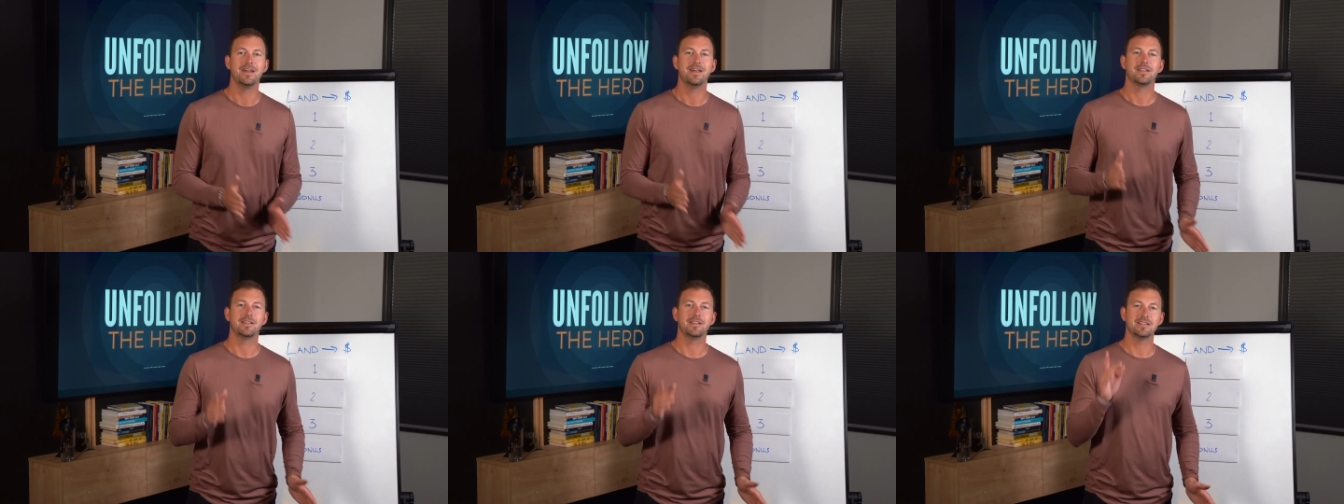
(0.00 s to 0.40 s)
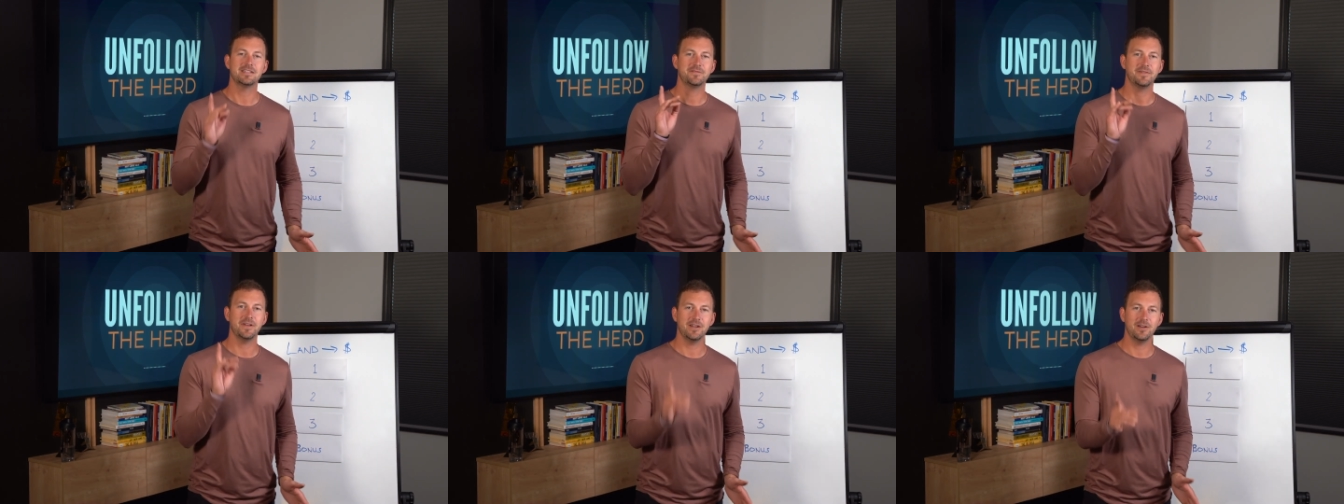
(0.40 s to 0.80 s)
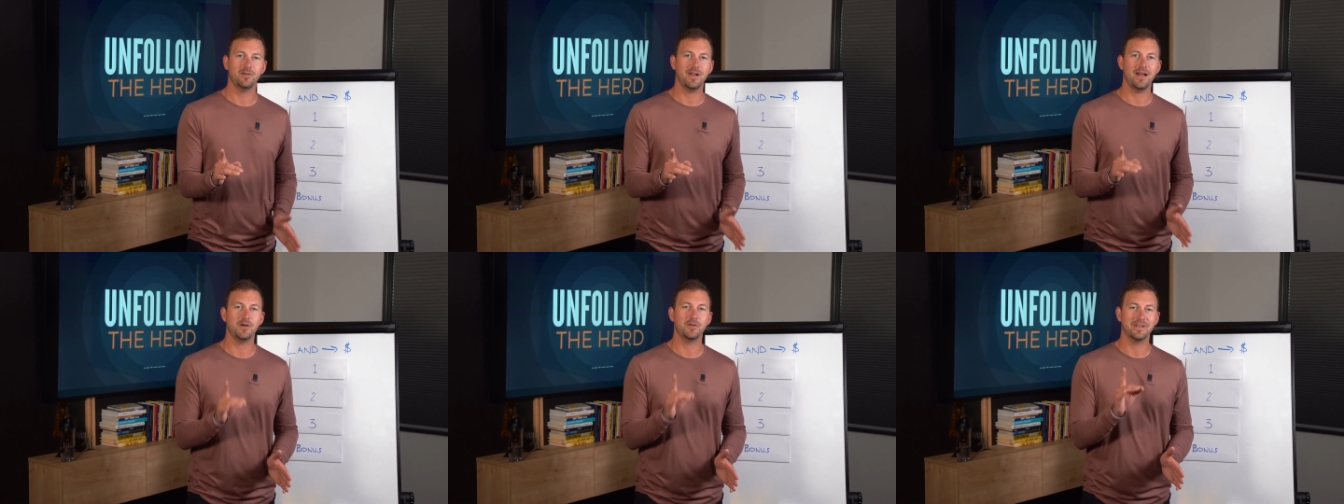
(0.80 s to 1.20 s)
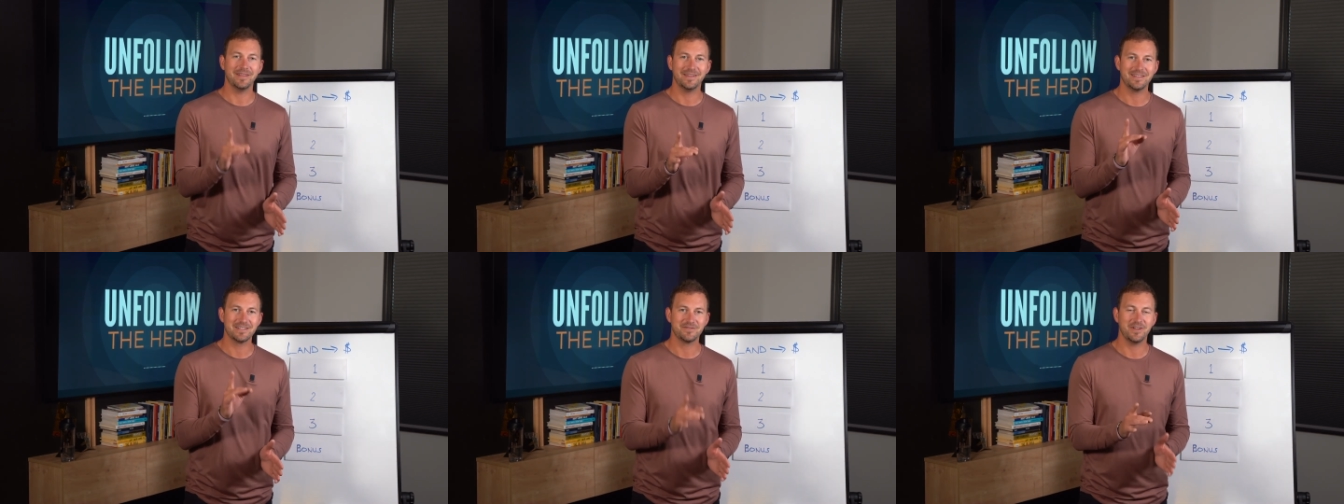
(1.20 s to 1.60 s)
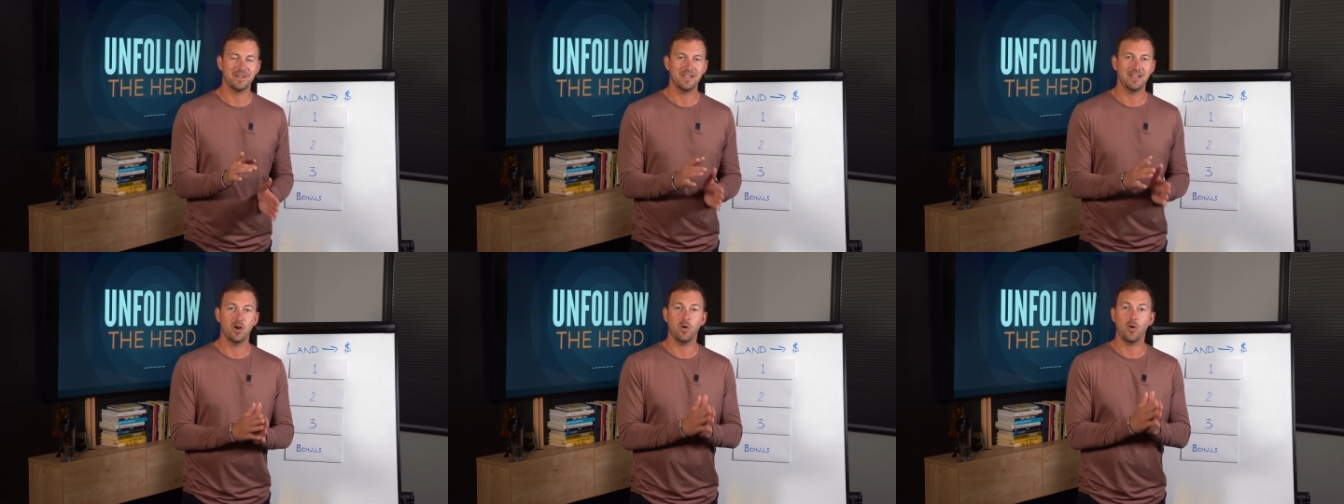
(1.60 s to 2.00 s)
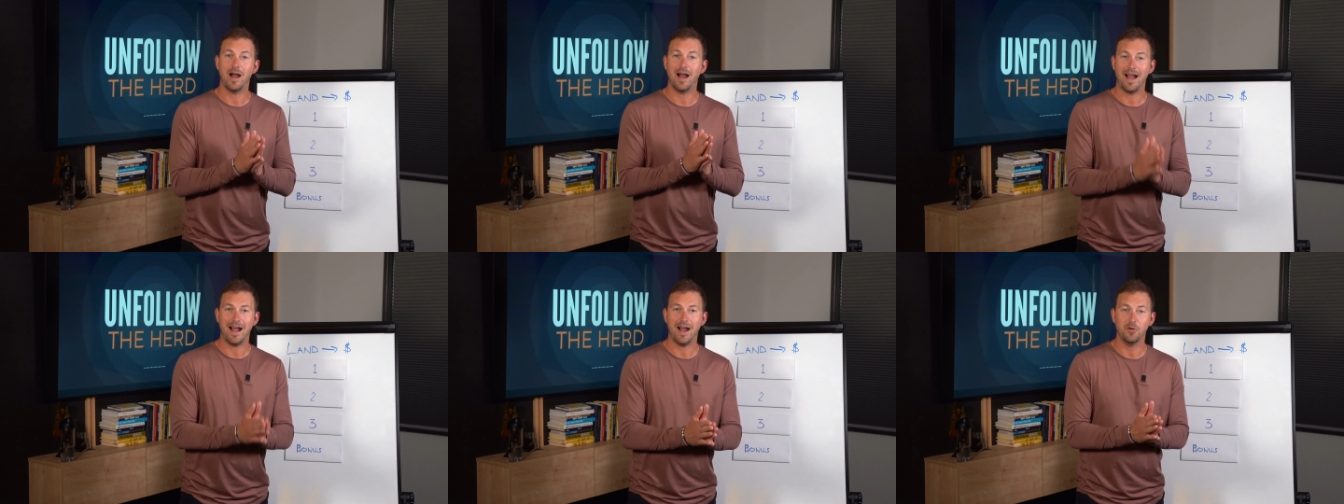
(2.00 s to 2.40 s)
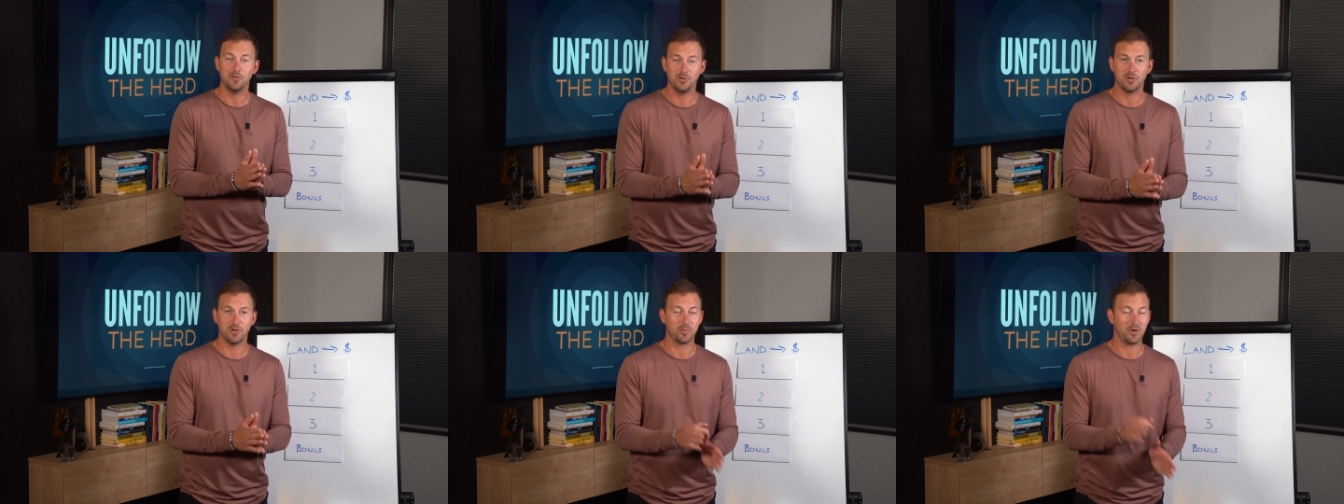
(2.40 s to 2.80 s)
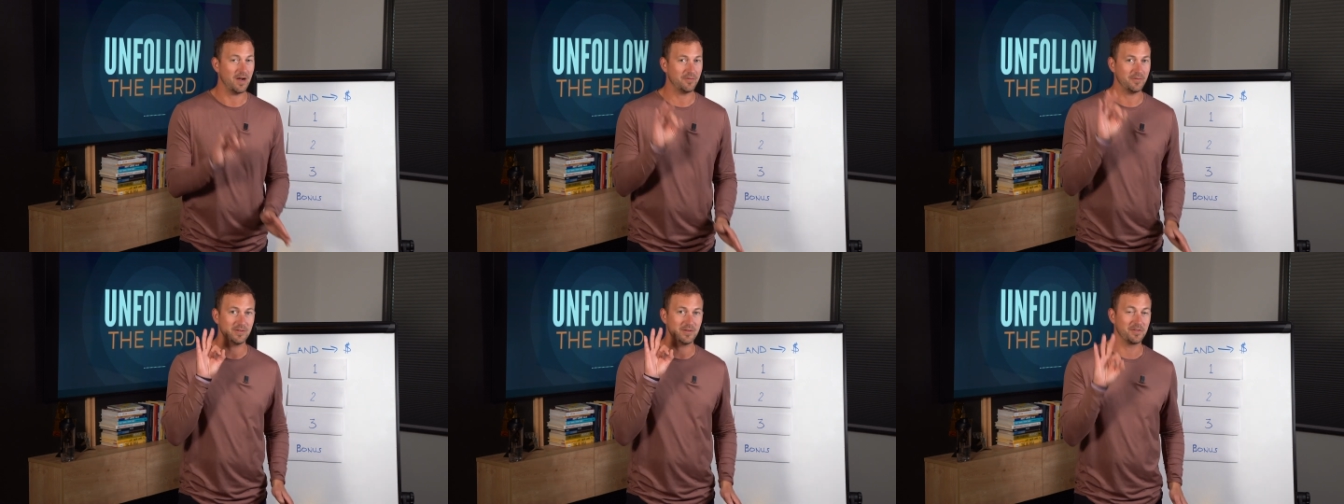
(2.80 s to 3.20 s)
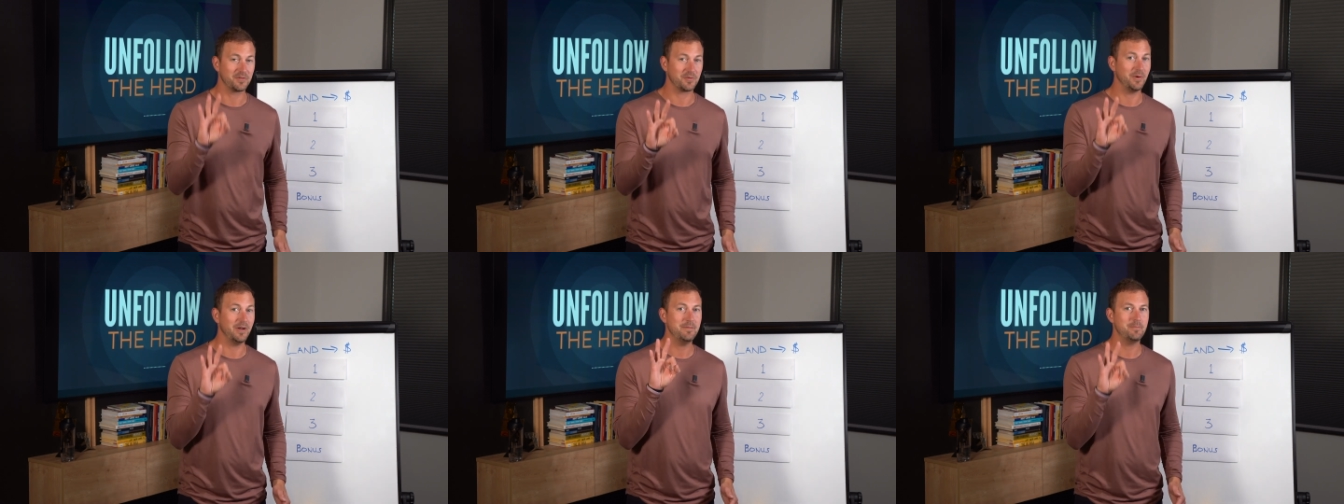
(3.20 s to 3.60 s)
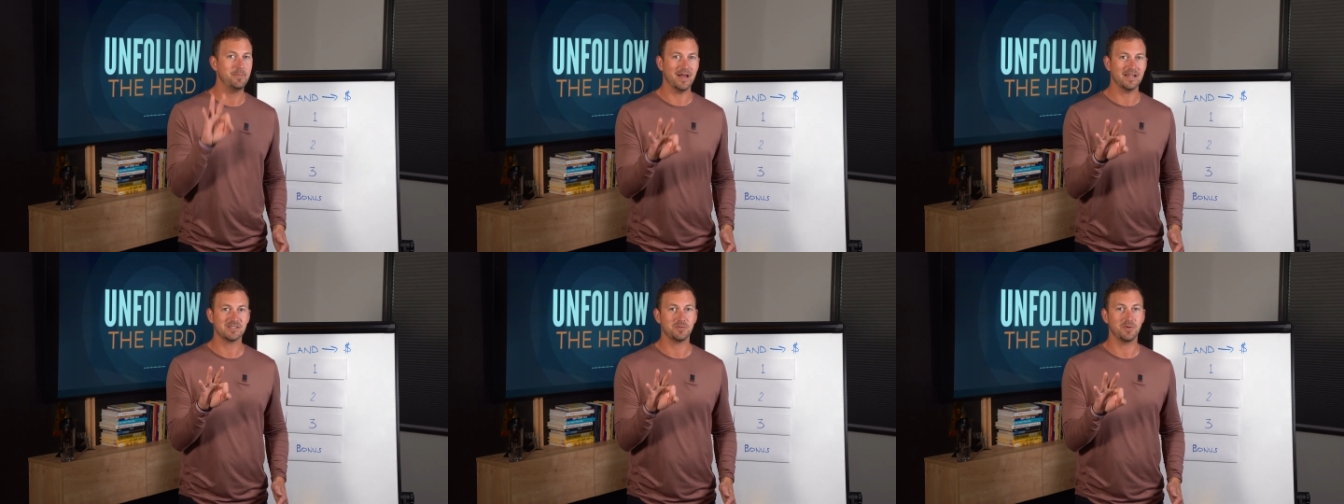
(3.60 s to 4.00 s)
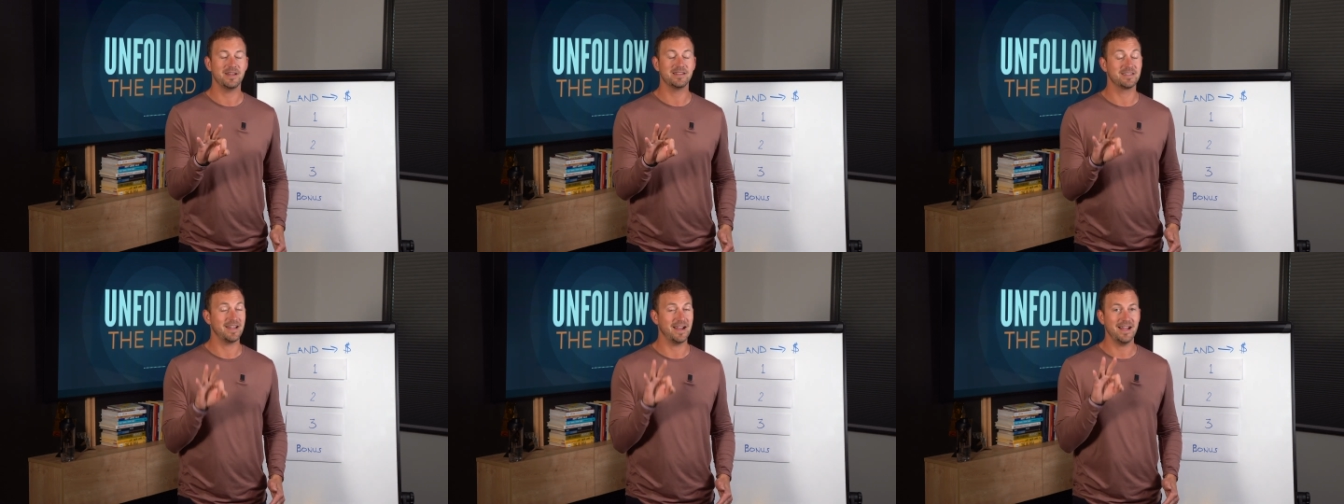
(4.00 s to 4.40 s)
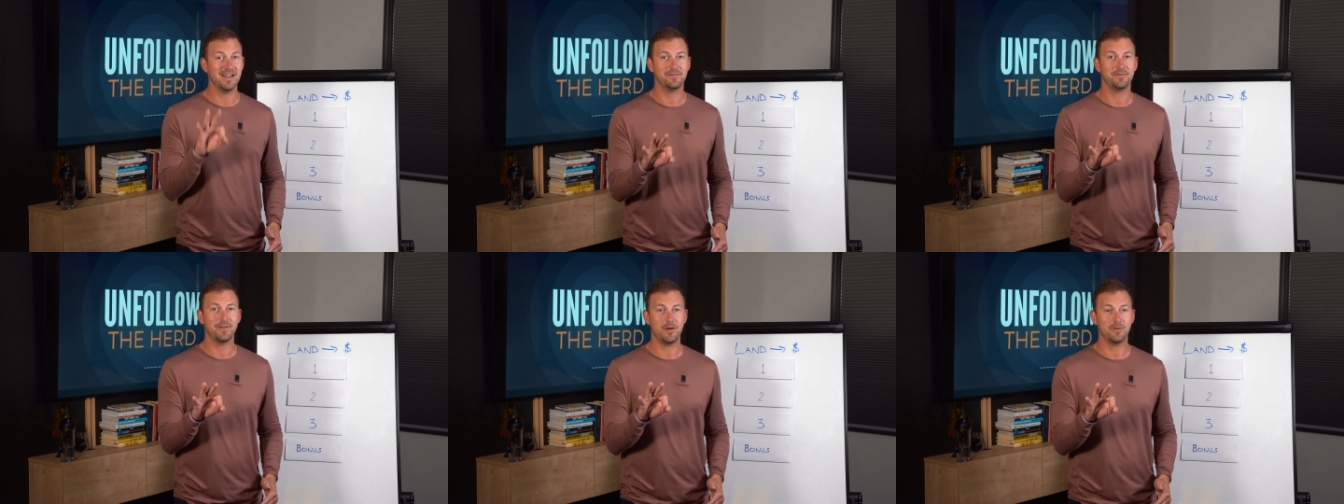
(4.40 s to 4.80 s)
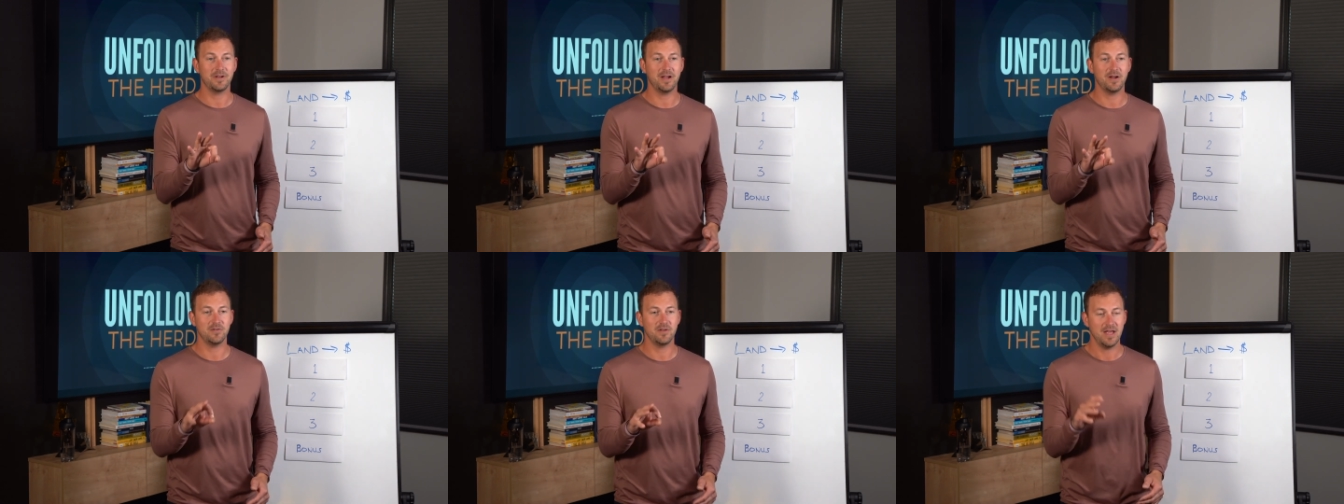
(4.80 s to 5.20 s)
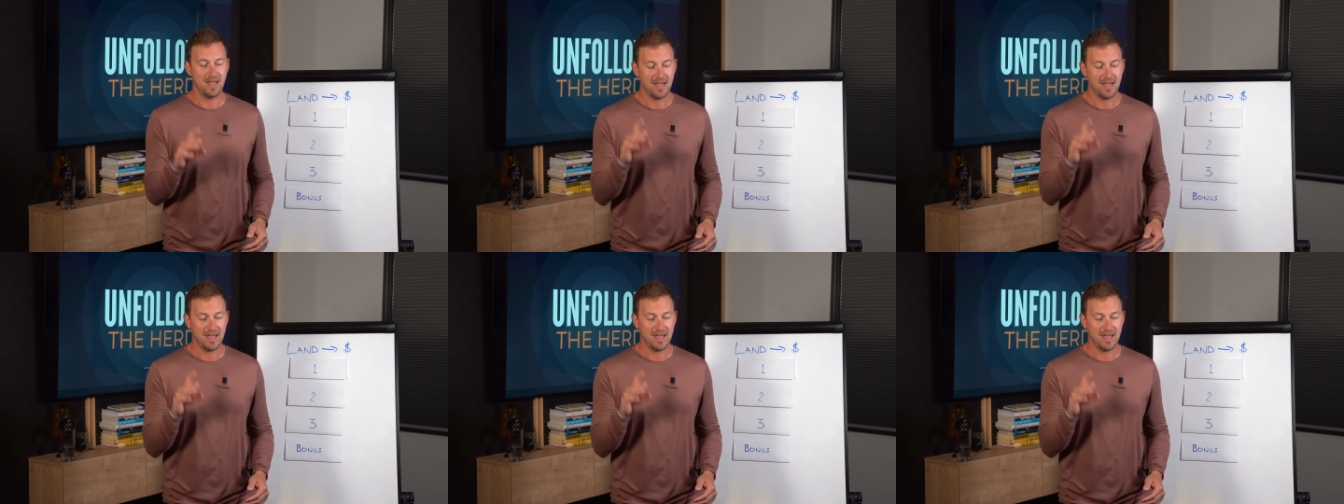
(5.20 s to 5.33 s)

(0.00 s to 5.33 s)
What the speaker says: let's figure out in this video how you can profit, the 3 best ways that I have found out,